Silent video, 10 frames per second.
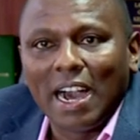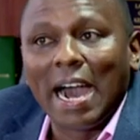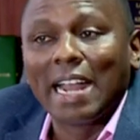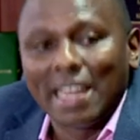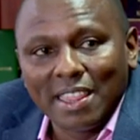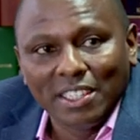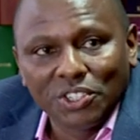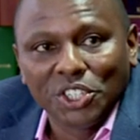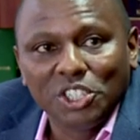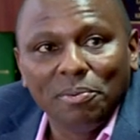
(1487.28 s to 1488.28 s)
under
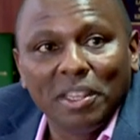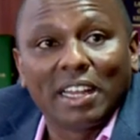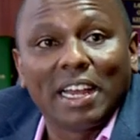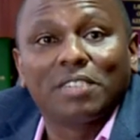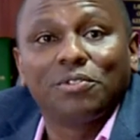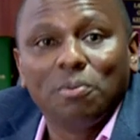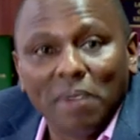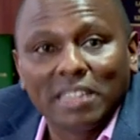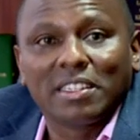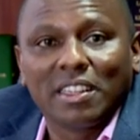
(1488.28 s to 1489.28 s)
this regime in the last few
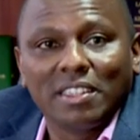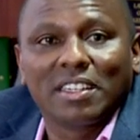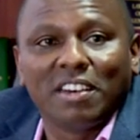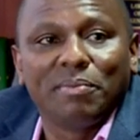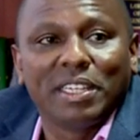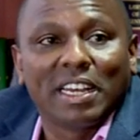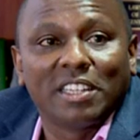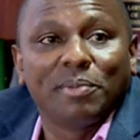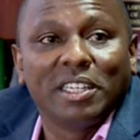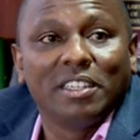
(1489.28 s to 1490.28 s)
months that this government
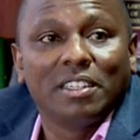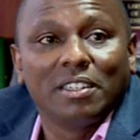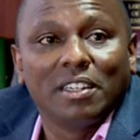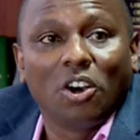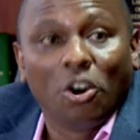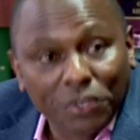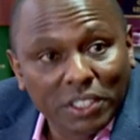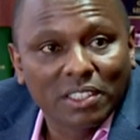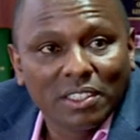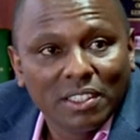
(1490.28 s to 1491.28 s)
has been in
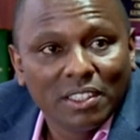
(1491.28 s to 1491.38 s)
office,